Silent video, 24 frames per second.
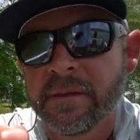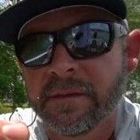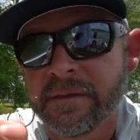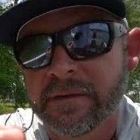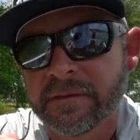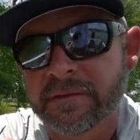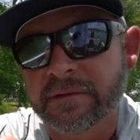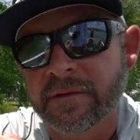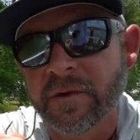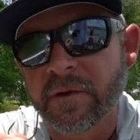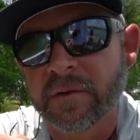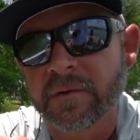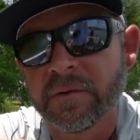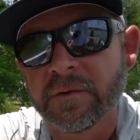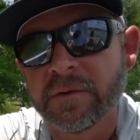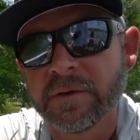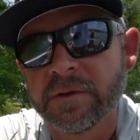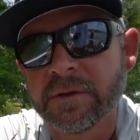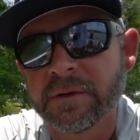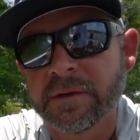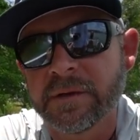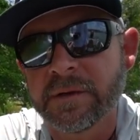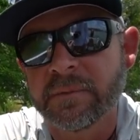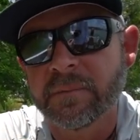This circle
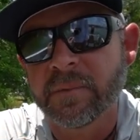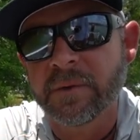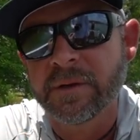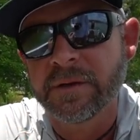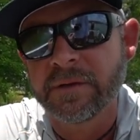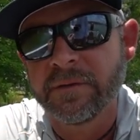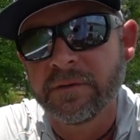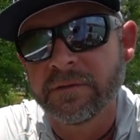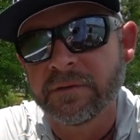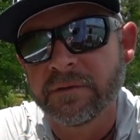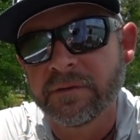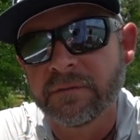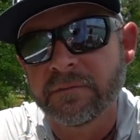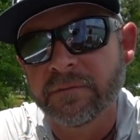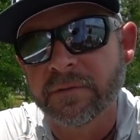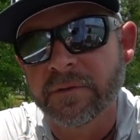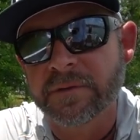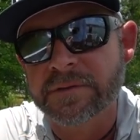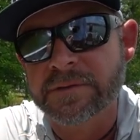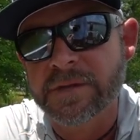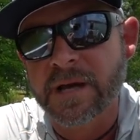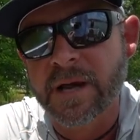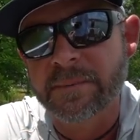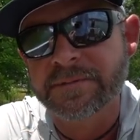hook that we're using
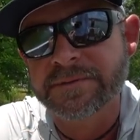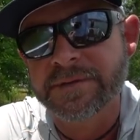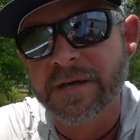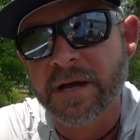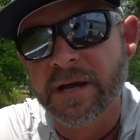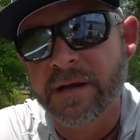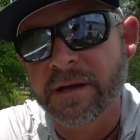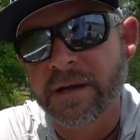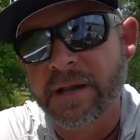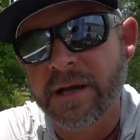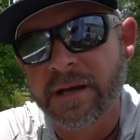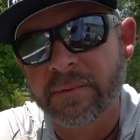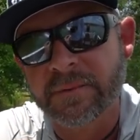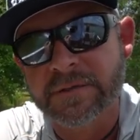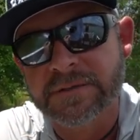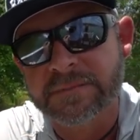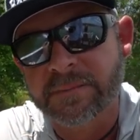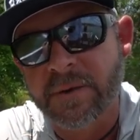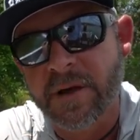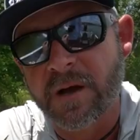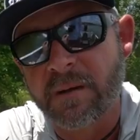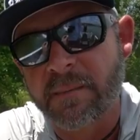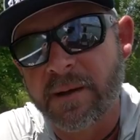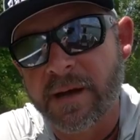for drop shotting, like with
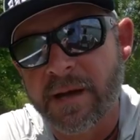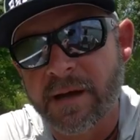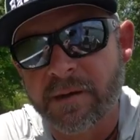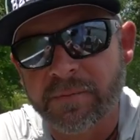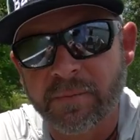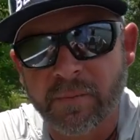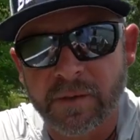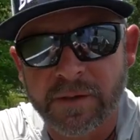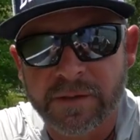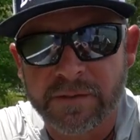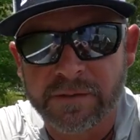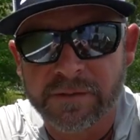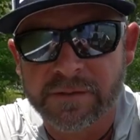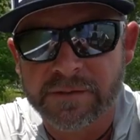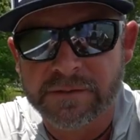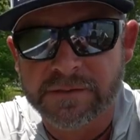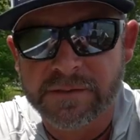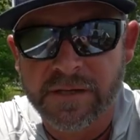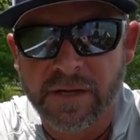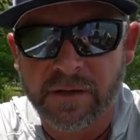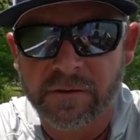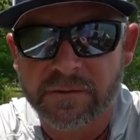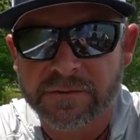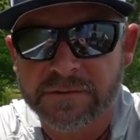smallmouth, where you just
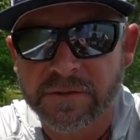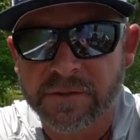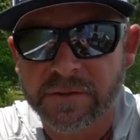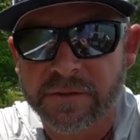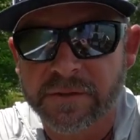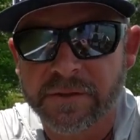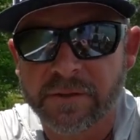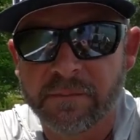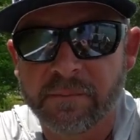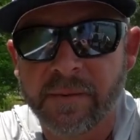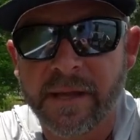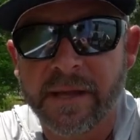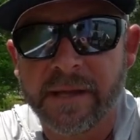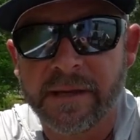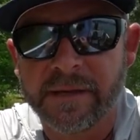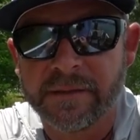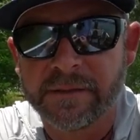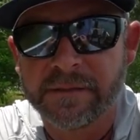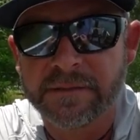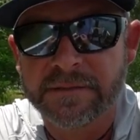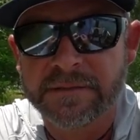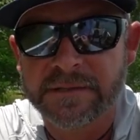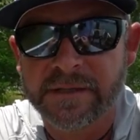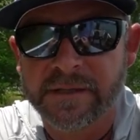nose hook your bait
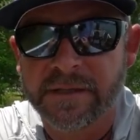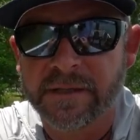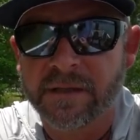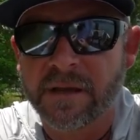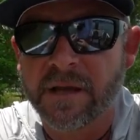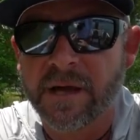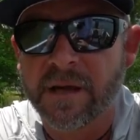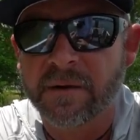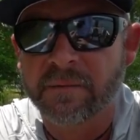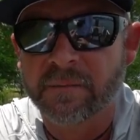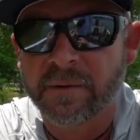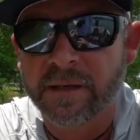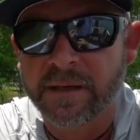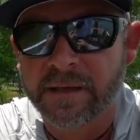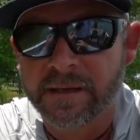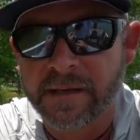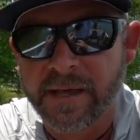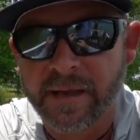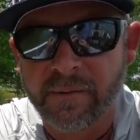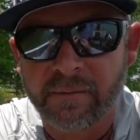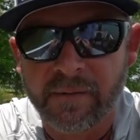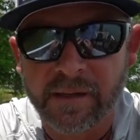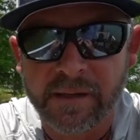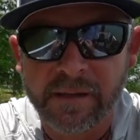and you see a lot rigged
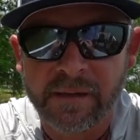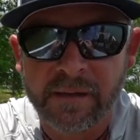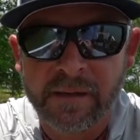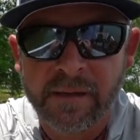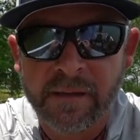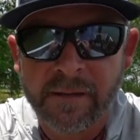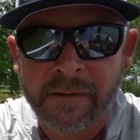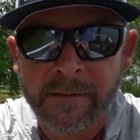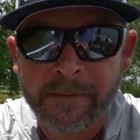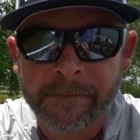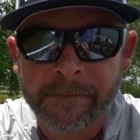that way,